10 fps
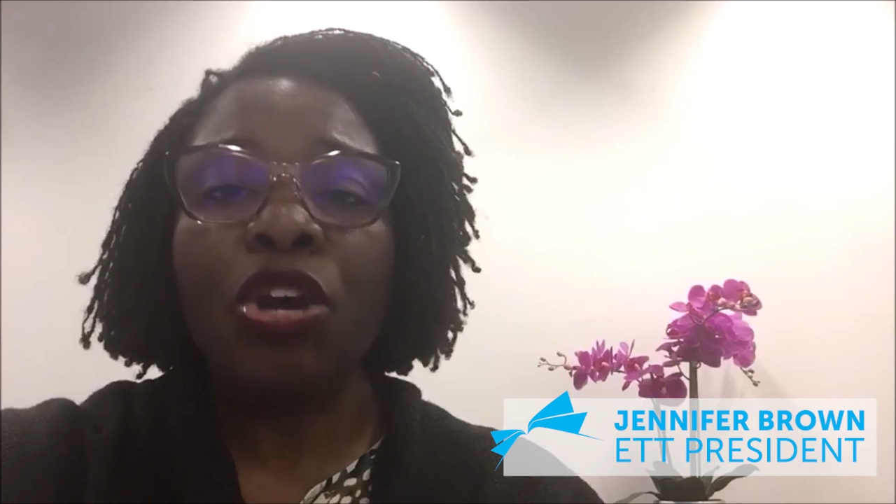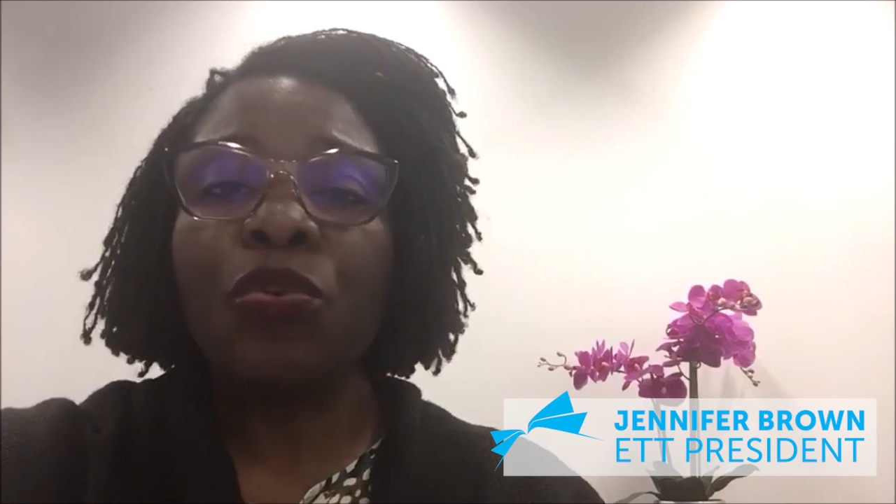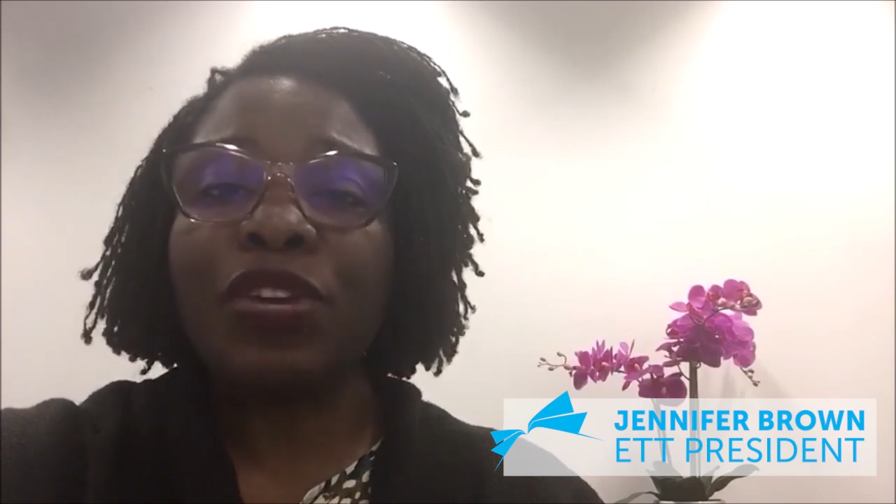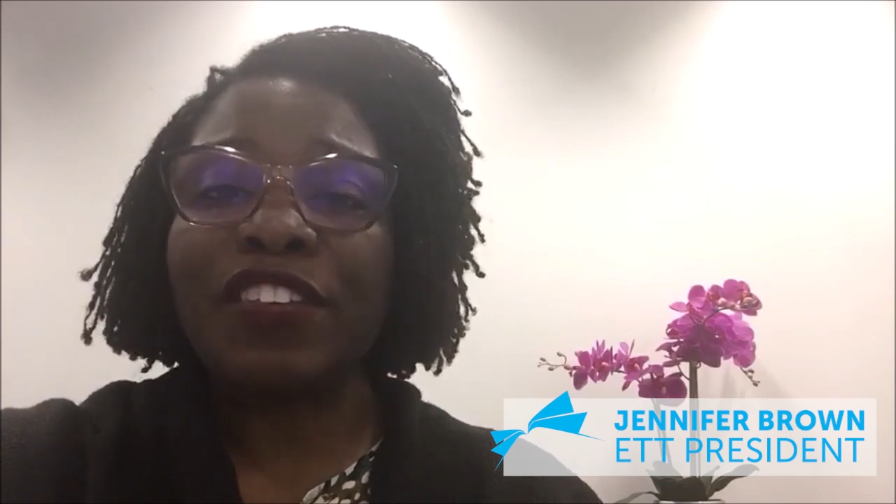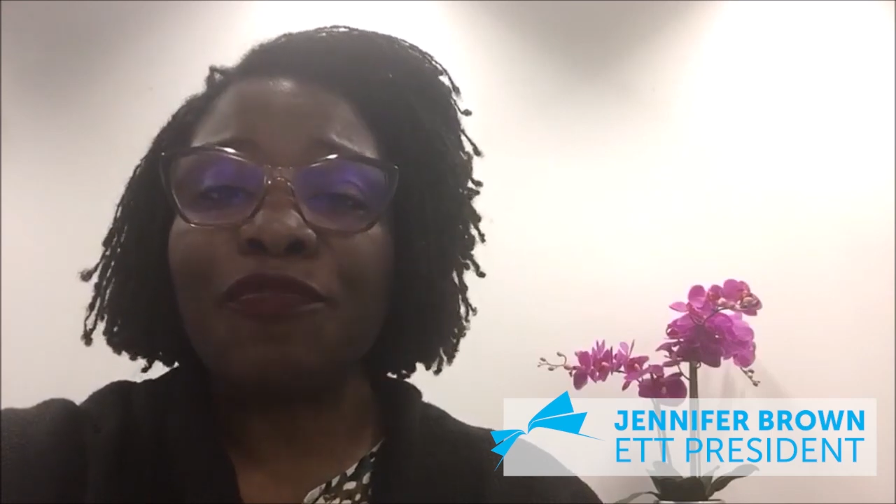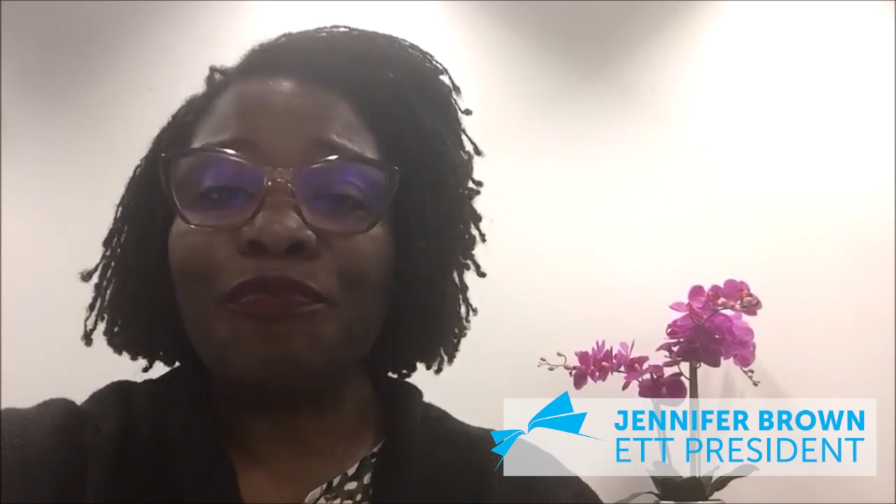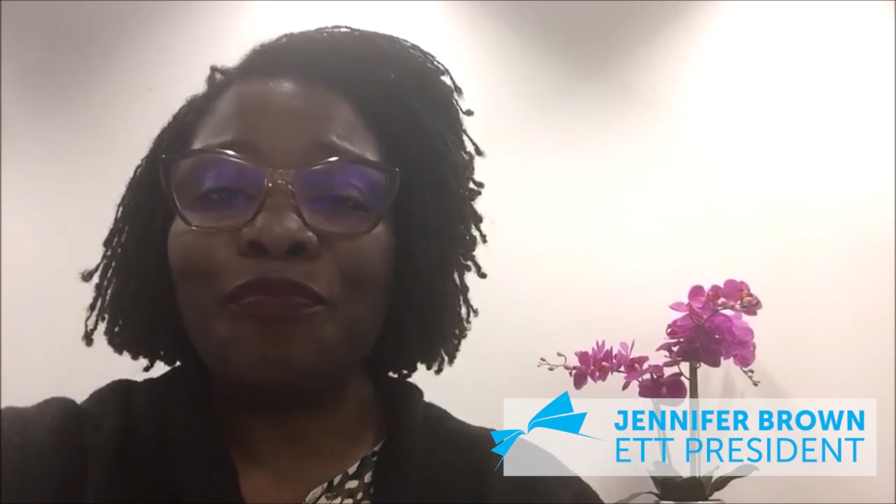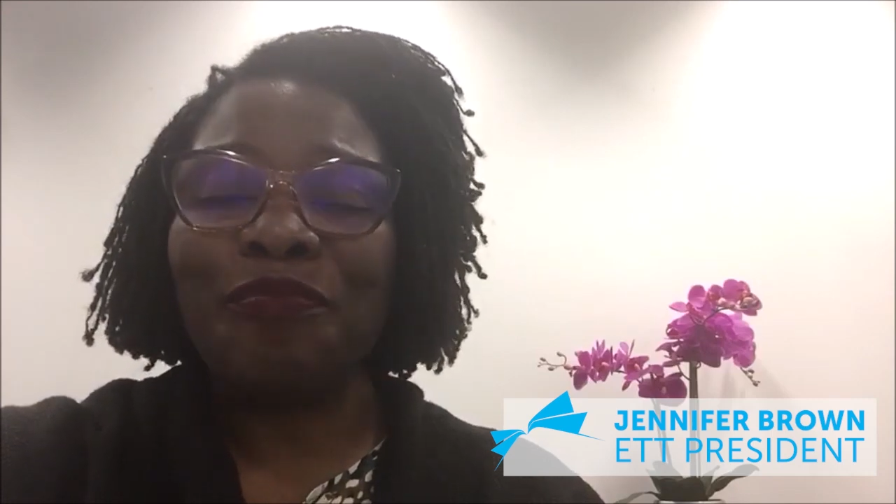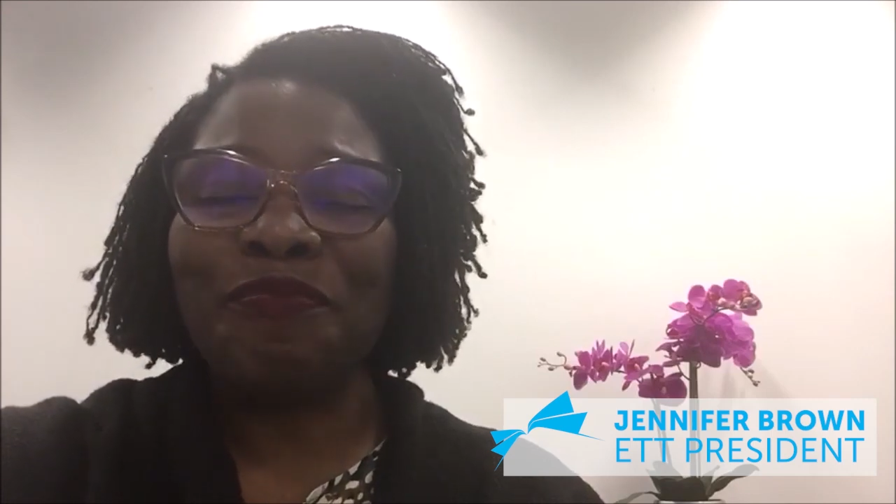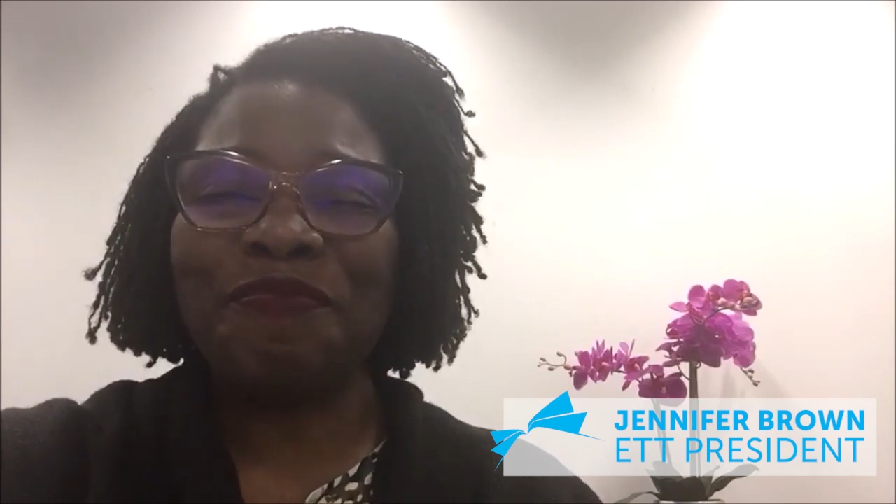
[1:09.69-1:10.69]
We've
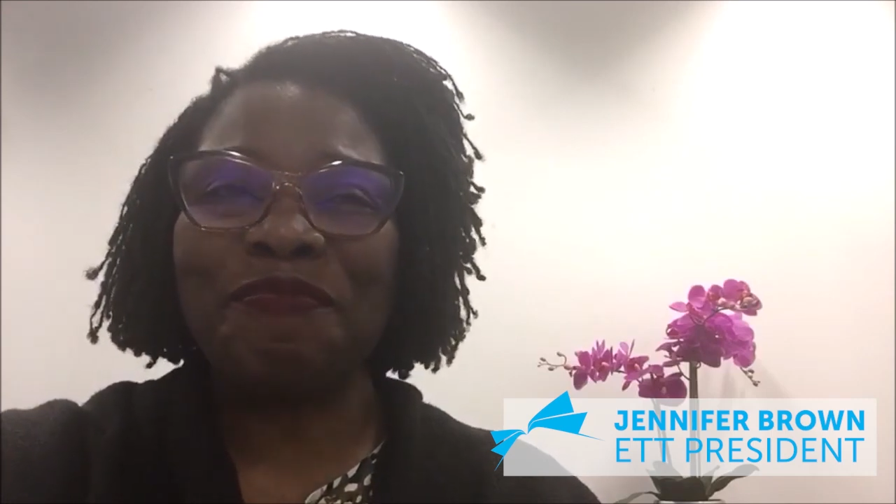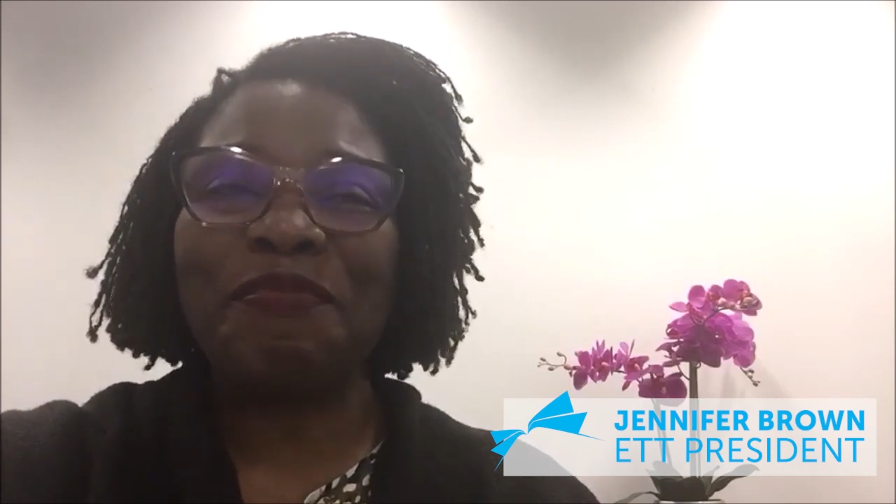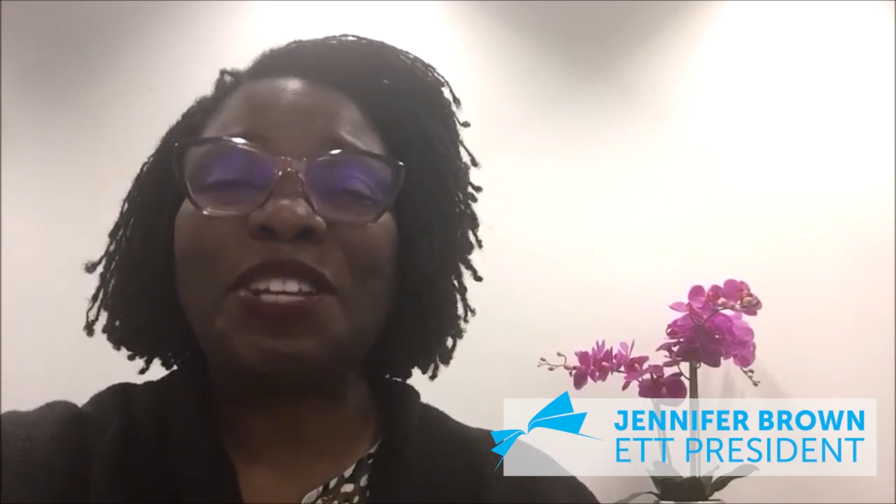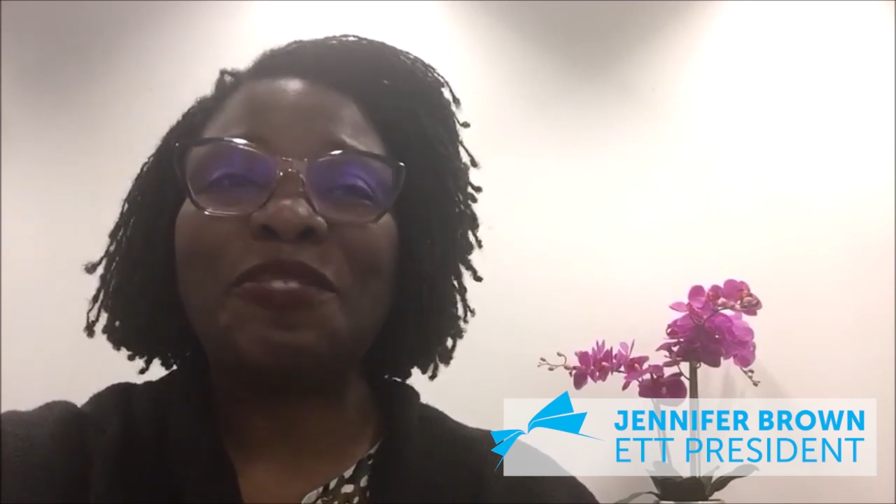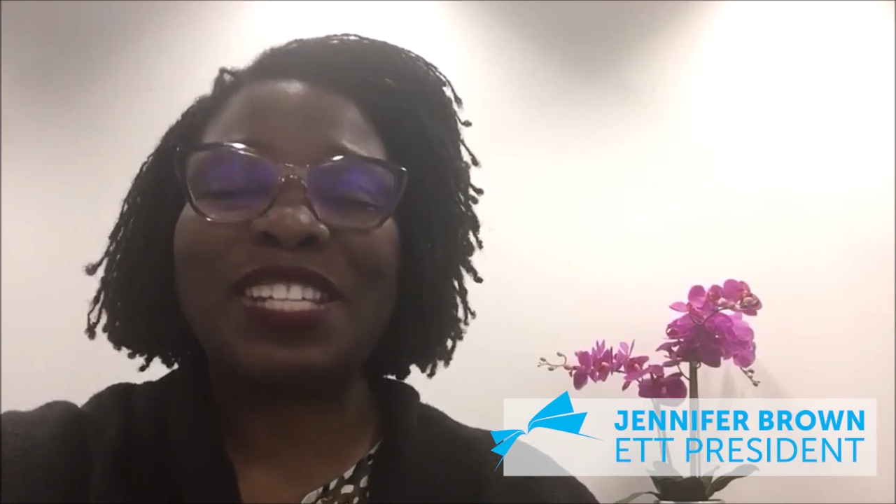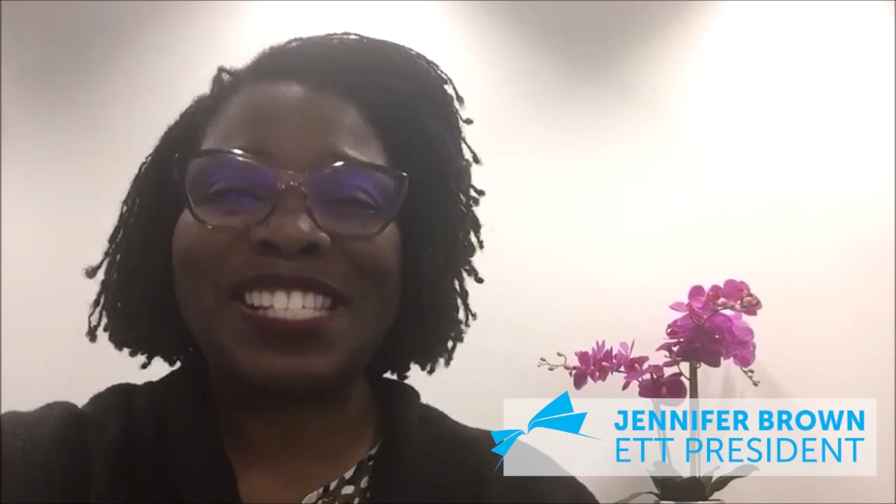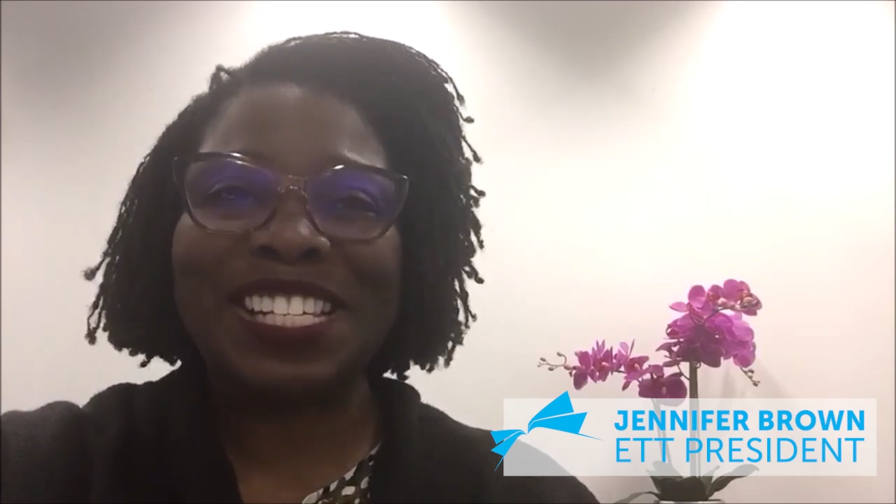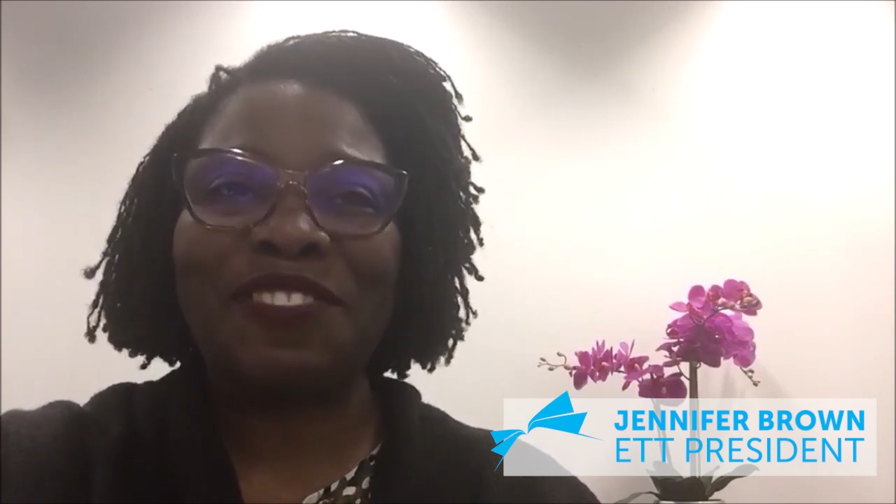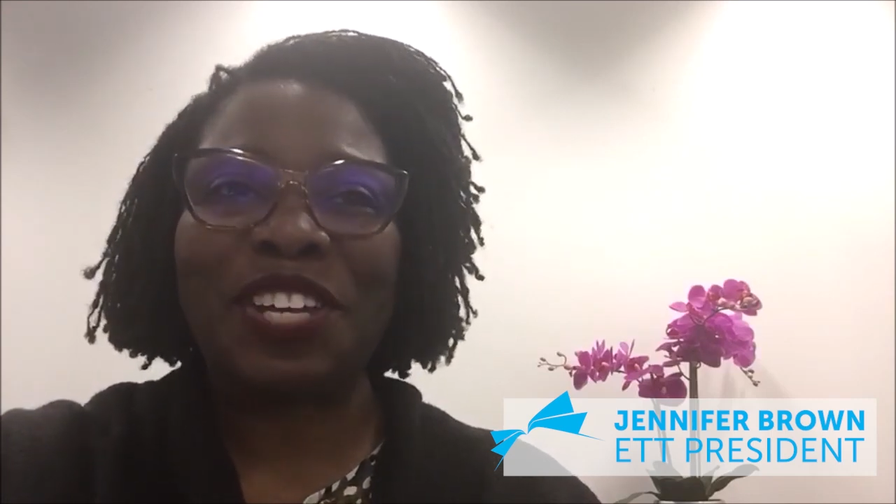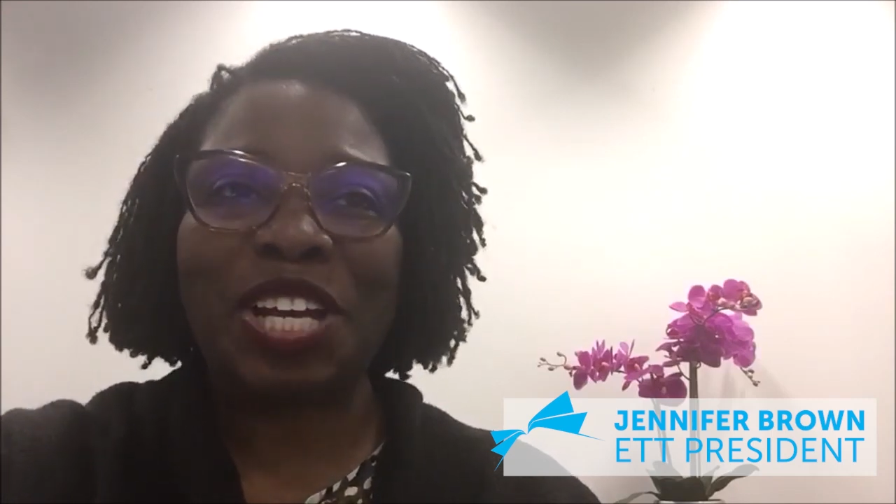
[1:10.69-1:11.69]
been
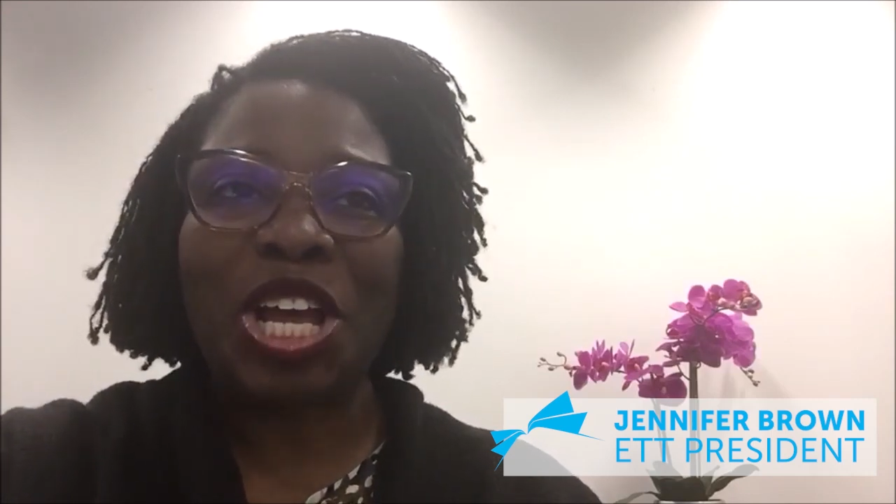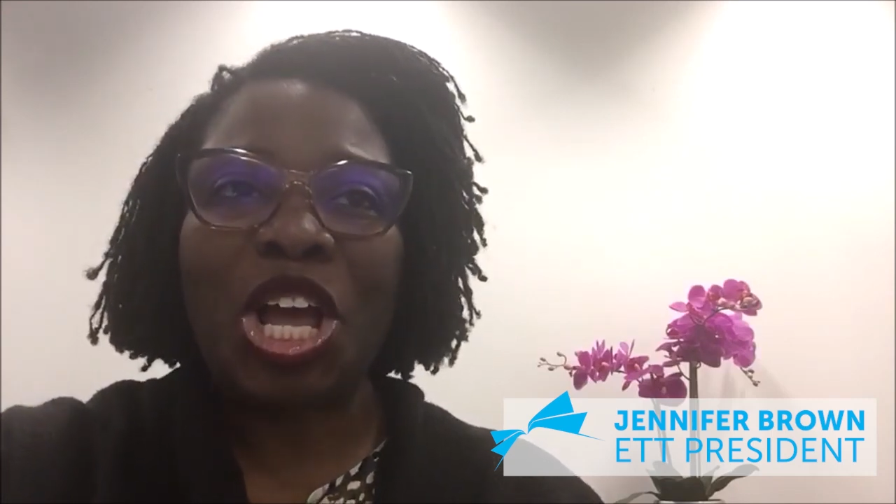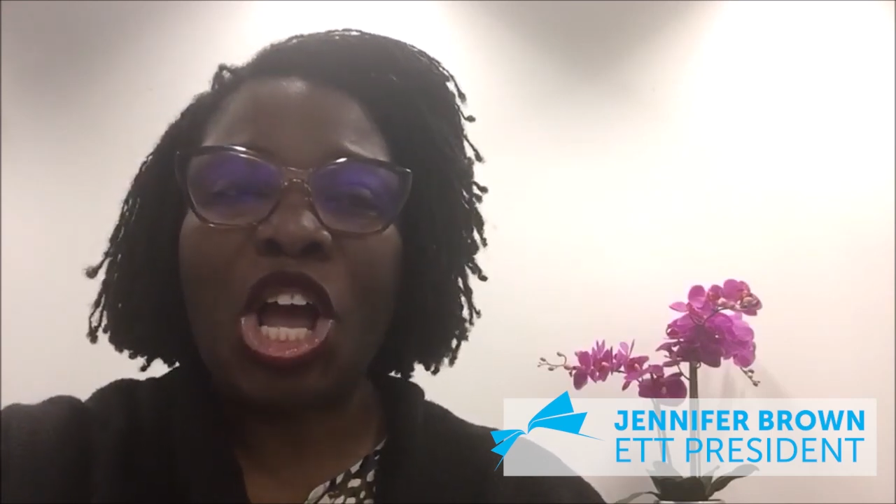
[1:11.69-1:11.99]
receiving